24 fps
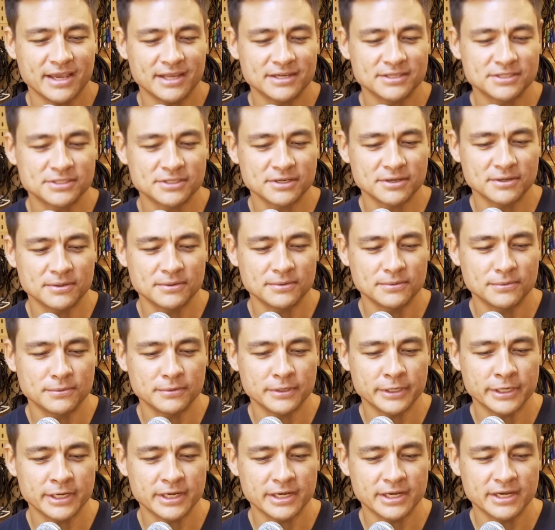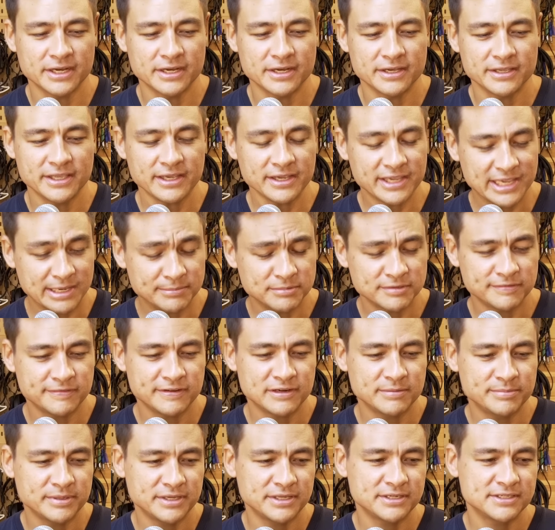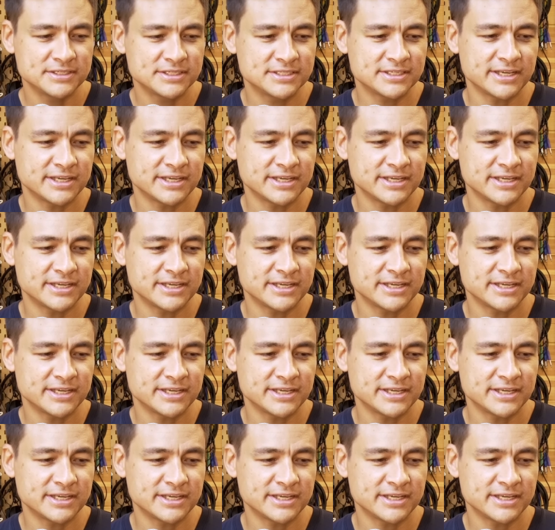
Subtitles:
so came to Philippines,